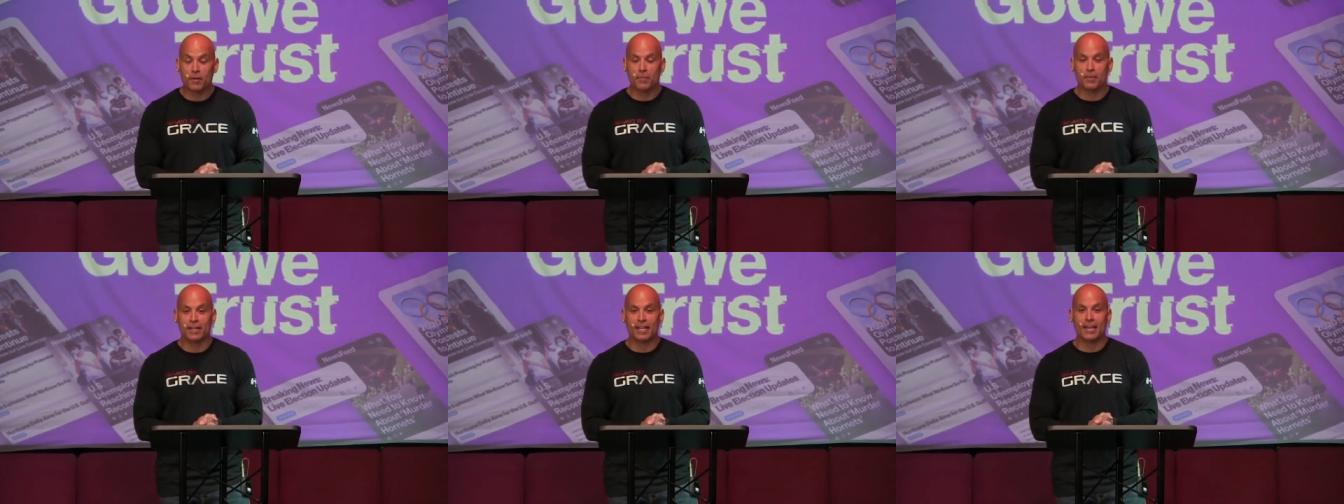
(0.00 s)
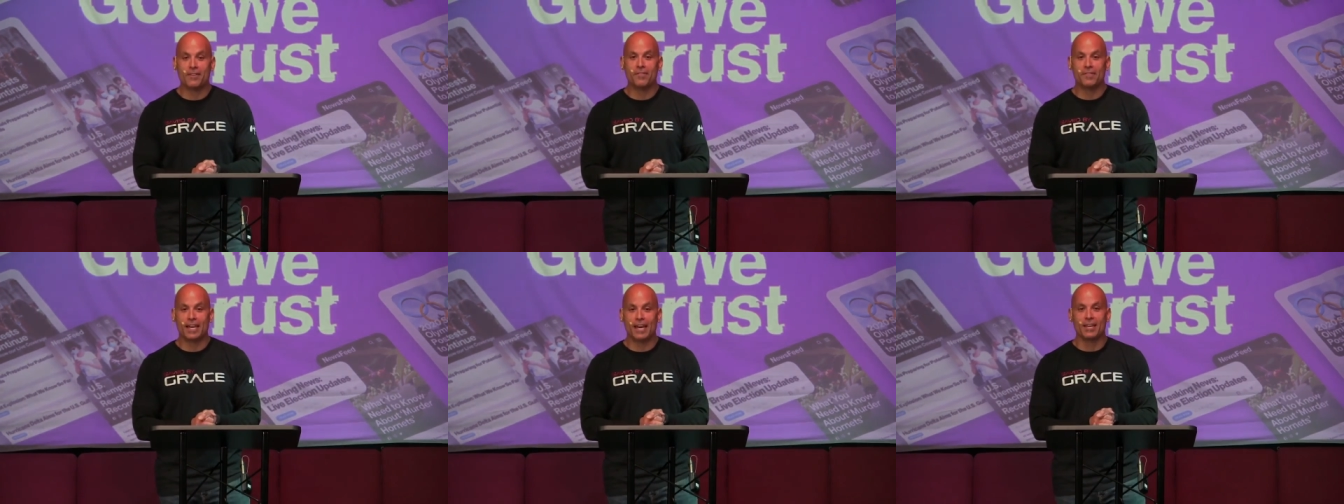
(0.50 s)
We
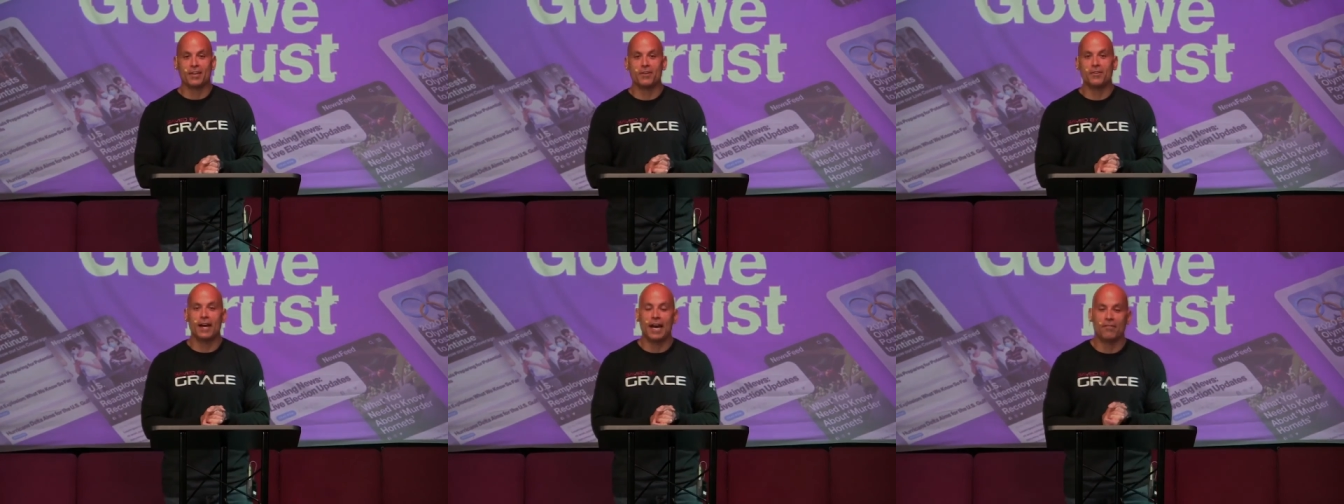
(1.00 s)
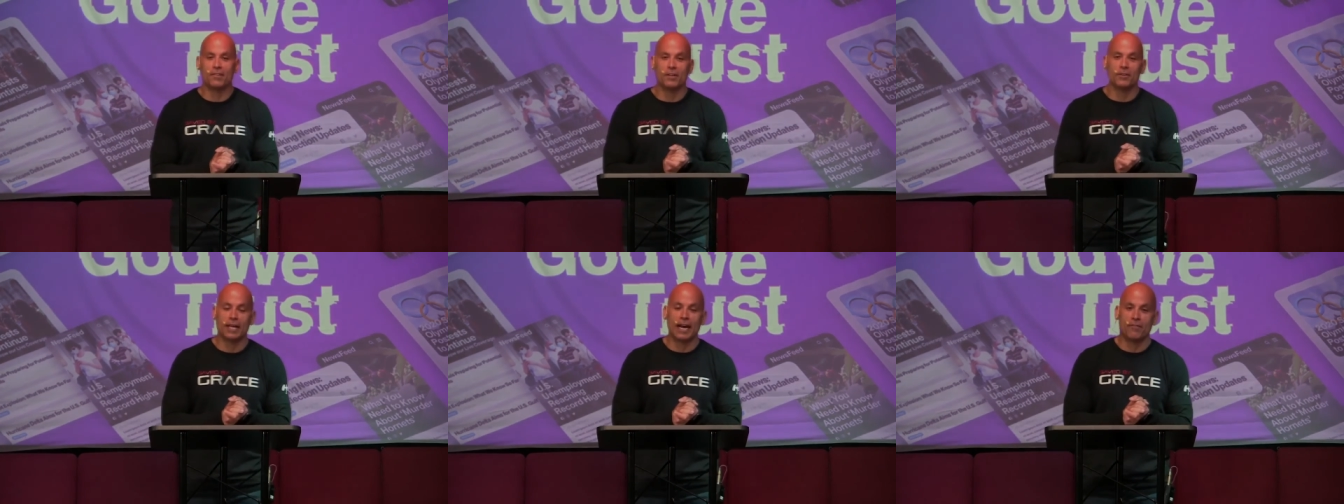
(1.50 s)
believe that you have
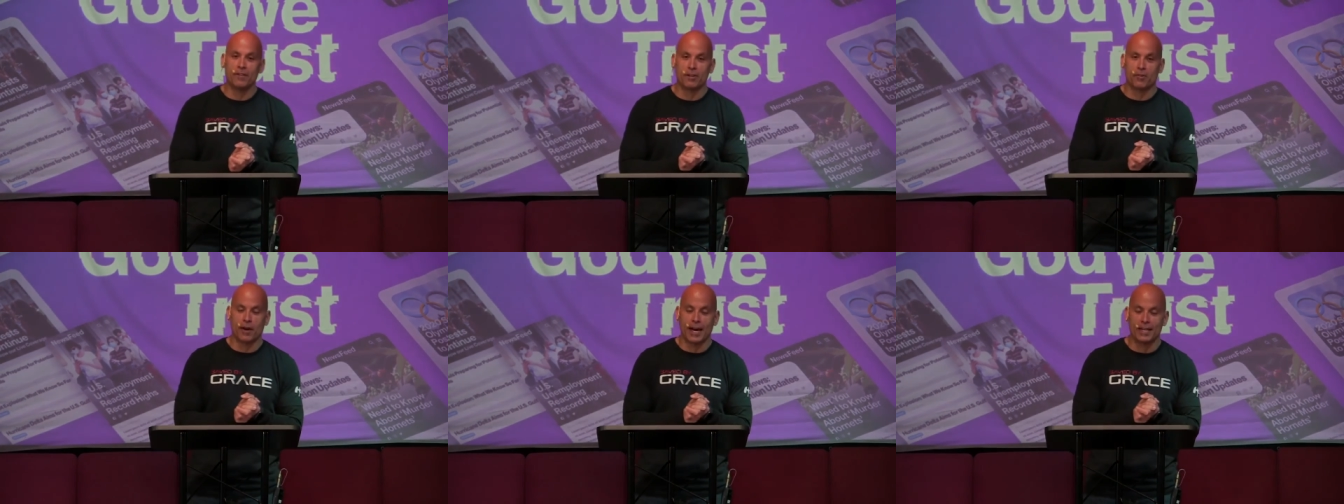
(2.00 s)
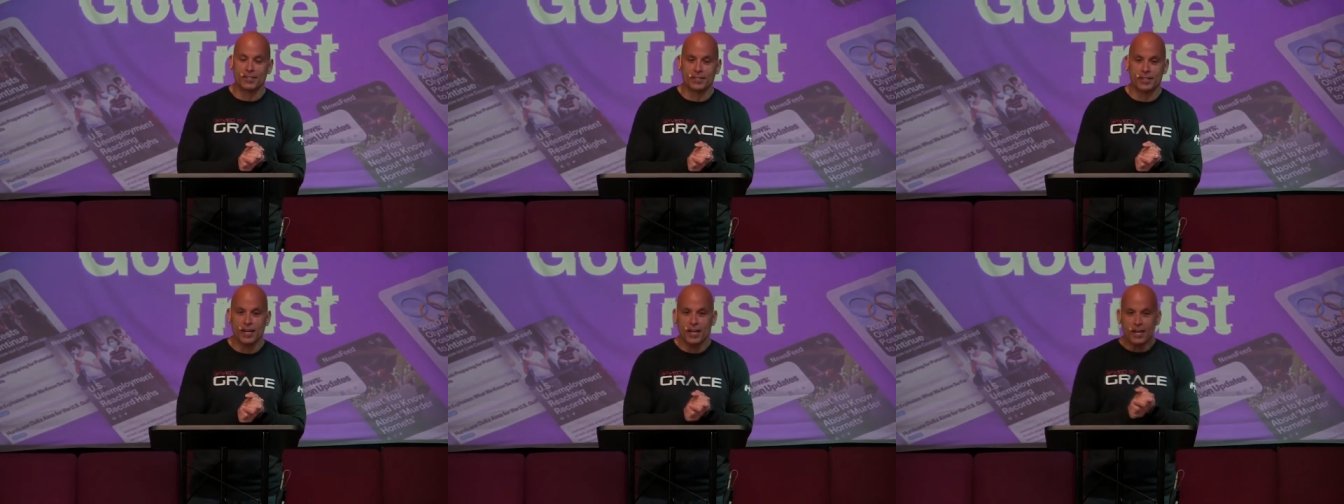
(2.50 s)
new life in Christ.